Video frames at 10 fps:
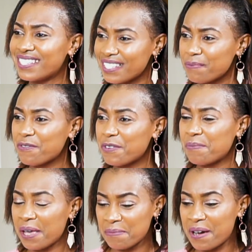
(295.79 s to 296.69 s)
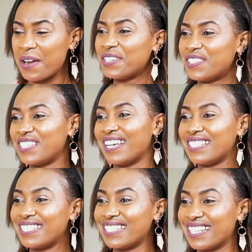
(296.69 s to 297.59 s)
Just before my marriage,
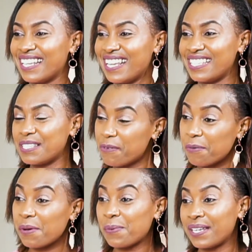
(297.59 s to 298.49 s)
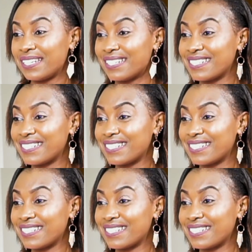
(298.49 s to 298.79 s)
yes. Just before my wedding.